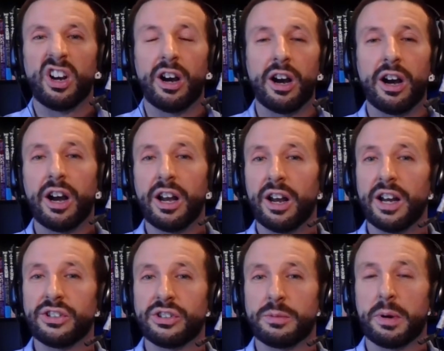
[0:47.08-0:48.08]

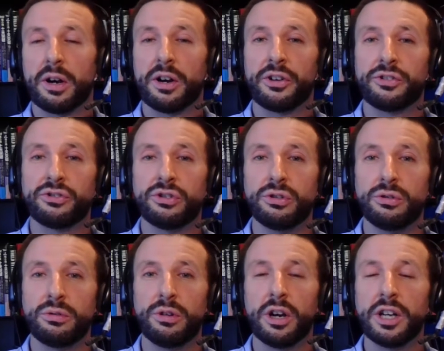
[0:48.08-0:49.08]
highlights a path
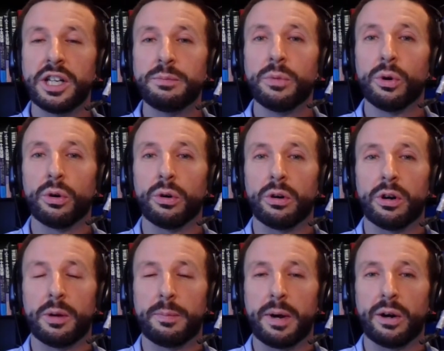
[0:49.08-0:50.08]
to learning more
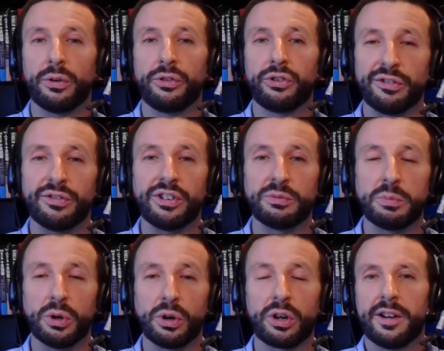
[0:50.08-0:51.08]
about this
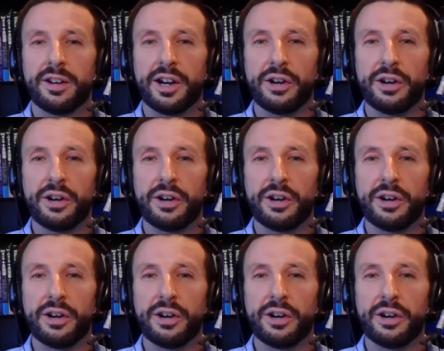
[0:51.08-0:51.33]
book.